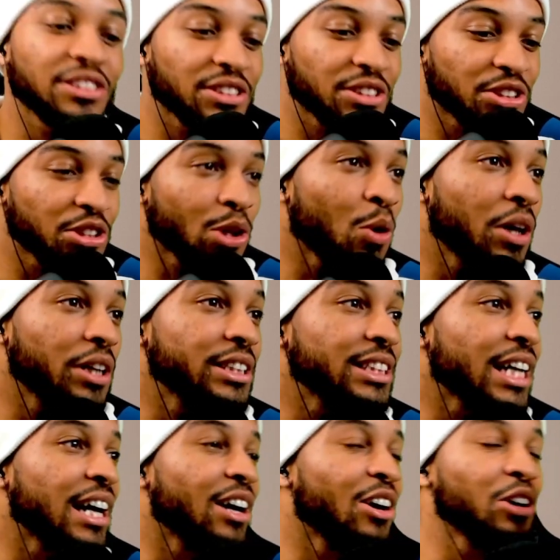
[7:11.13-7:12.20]
So,
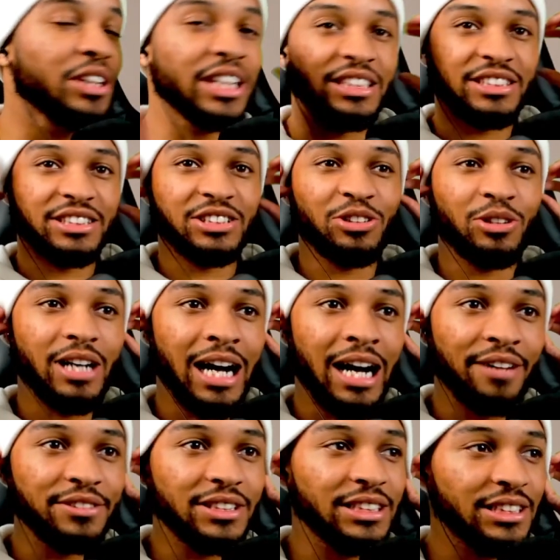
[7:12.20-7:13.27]
yeah, okay. So,
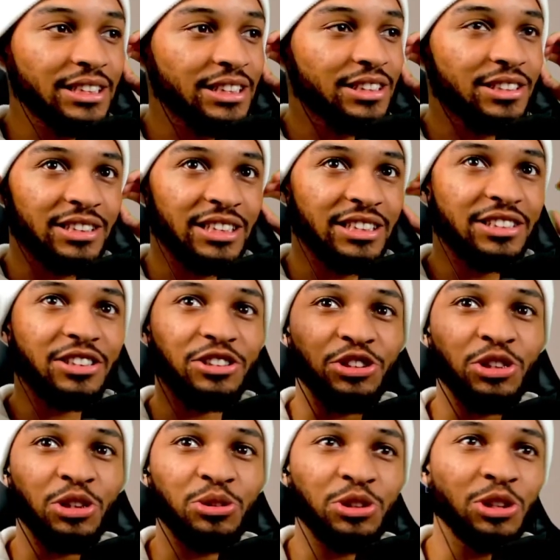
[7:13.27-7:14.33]
obviously, these are
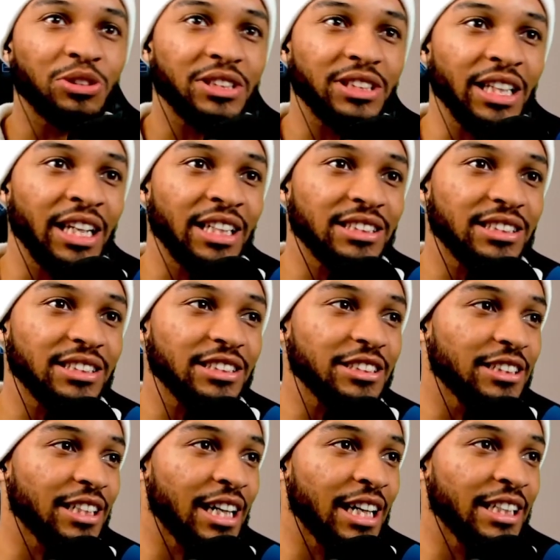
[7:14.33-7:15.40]
JoJo stands,
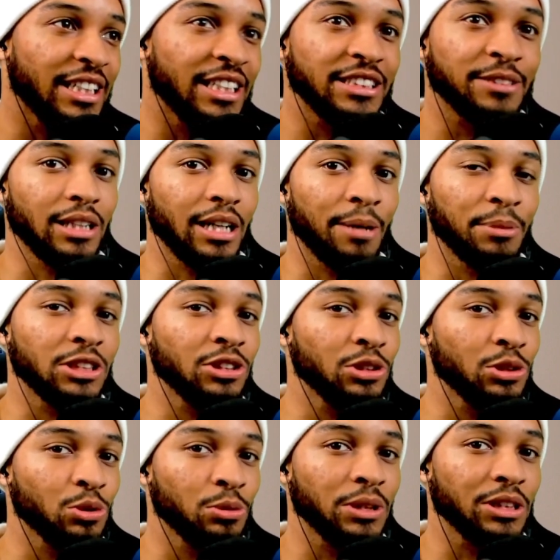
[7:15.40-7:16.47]
I guess. I'm
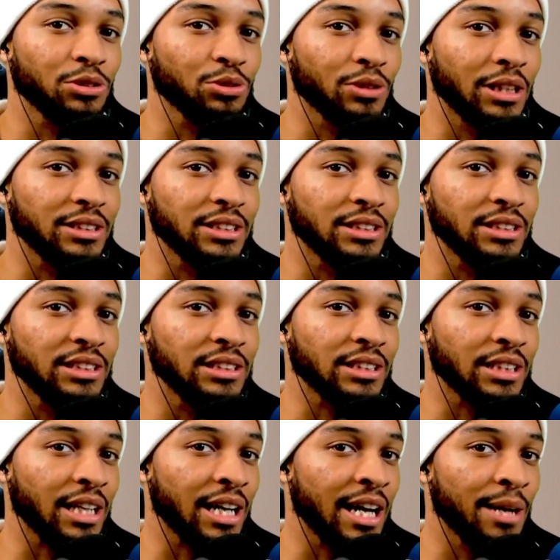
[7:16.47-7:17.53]
assuming throughout this
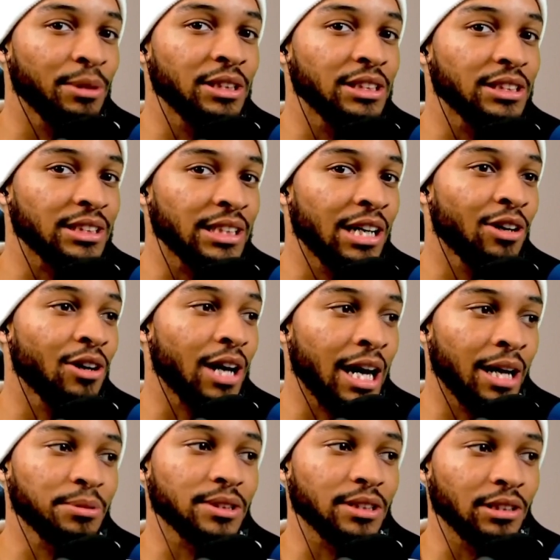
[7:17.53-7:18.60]
season, Hamon is now
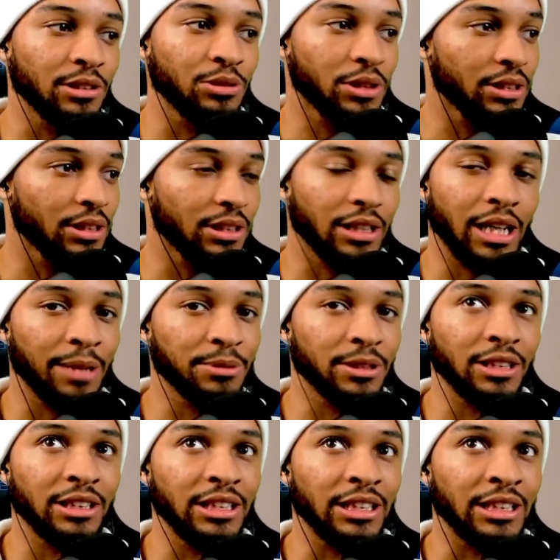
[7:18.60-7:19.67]

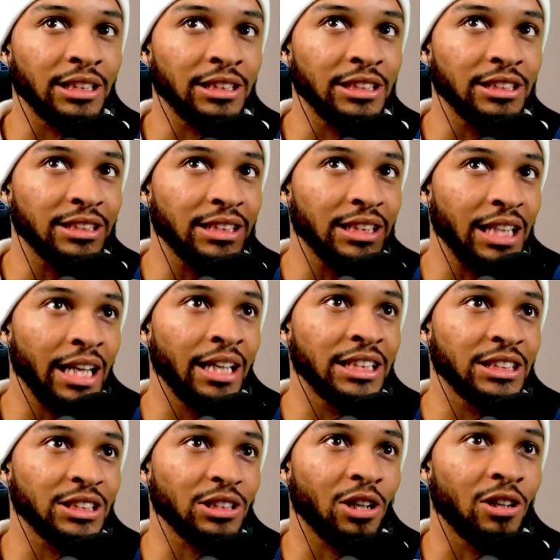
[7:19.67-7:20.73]
obsolete, and these
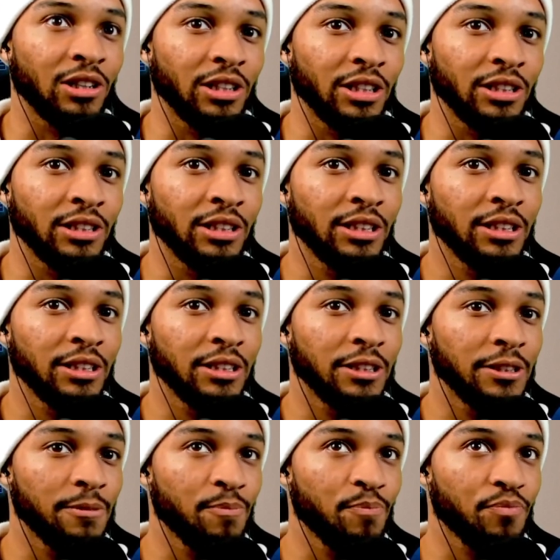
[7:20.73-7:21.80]
stands are
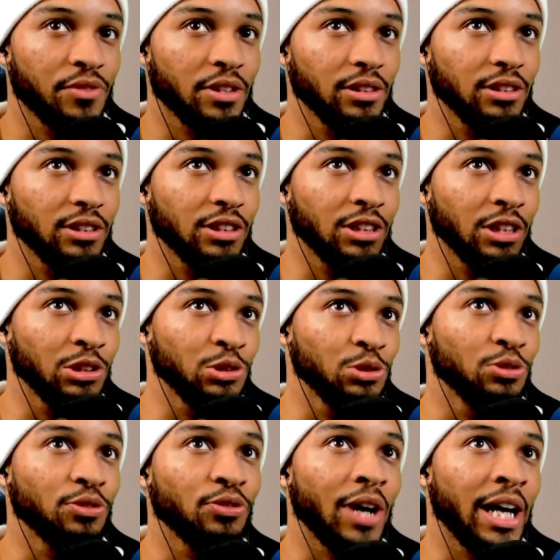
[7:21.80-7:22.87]
the new
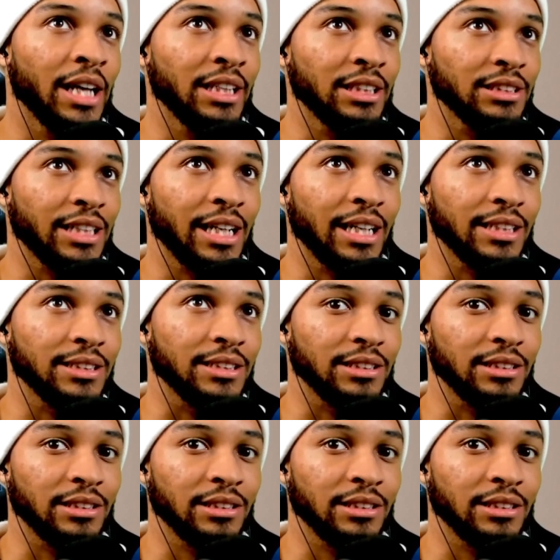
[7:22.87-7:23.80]
fighting tactic.